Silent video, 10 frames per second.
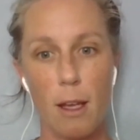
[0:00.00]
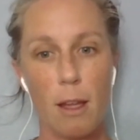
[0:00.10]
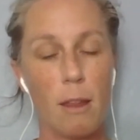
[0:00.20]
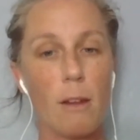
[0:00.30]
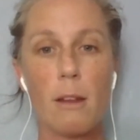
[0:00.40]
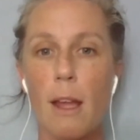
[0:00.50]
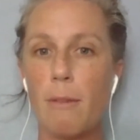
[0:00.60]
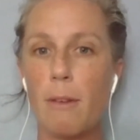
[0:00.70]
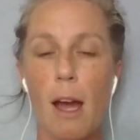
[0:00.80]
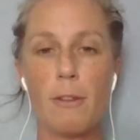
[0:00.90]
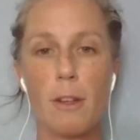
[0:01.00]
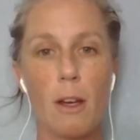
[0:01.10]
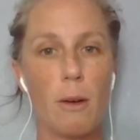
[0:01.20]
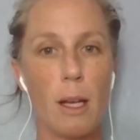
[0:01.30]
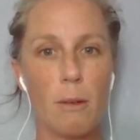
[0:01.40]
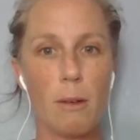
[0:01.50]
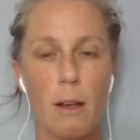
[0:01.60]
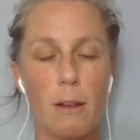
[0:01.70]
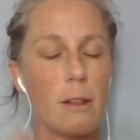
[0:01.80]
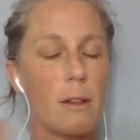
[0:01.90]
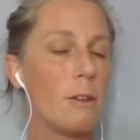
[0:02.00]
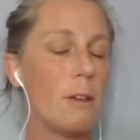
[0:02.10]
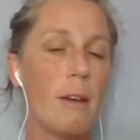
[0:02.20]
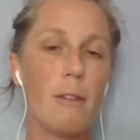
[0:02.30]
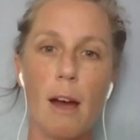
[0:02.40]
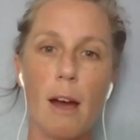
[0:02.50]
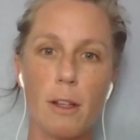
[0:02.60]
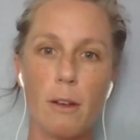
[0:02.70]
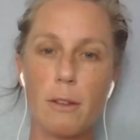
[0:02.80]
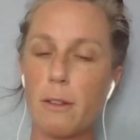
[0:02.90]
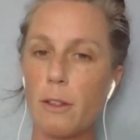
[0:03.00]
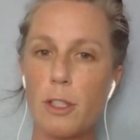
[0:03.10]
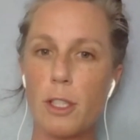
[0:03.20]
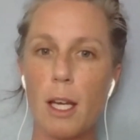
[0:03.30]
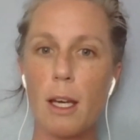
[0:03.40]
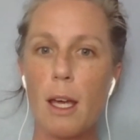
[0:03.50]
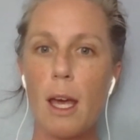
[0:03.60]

They'll never have to go anywhere else, and they'll never have to go searching.